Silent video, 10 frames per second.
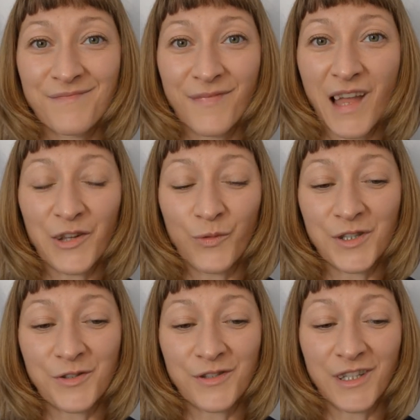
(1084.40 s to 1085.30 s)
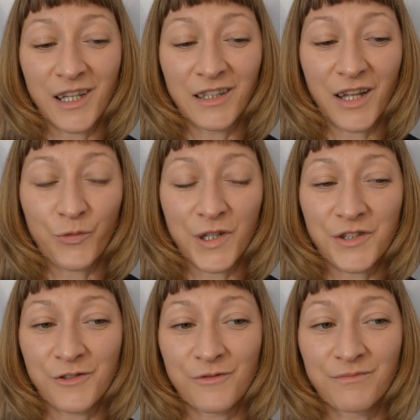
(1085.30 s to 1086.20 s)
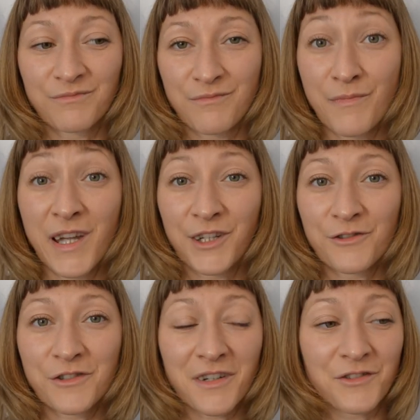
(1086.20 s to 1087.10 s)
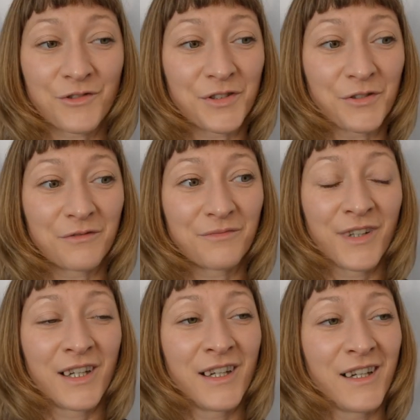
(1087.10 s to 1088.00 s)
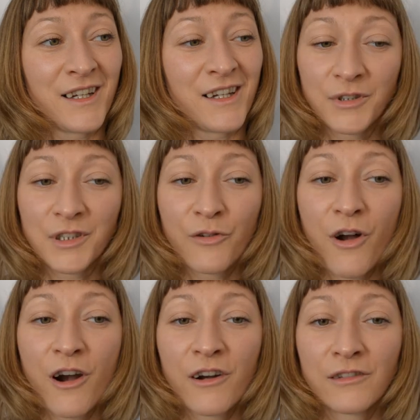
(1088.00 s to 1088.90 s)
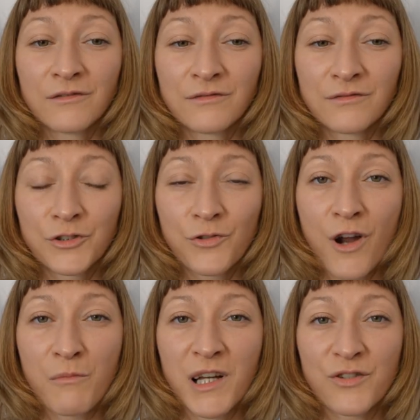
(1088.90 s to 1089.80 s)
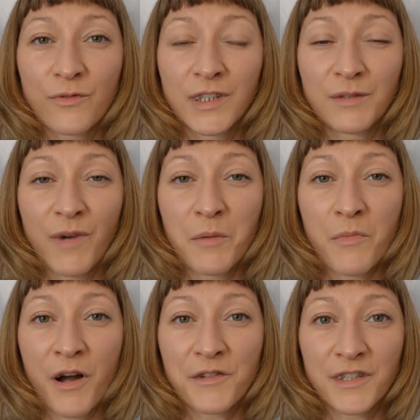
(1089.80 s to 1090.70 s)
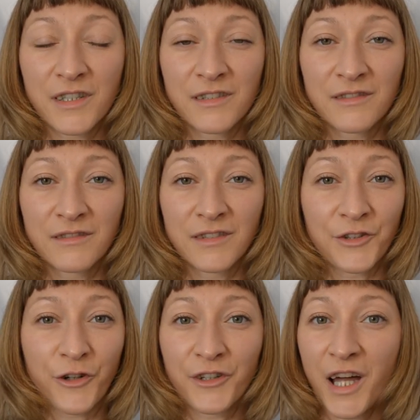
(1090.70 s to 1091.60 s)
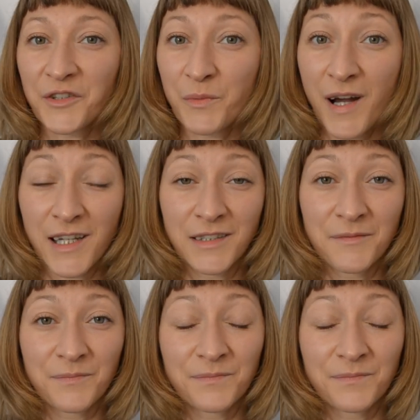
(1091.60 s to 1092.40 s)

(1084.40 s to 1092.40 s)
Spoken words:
not what you say, not what you make your children do. But there are traumas within my body that are not mine.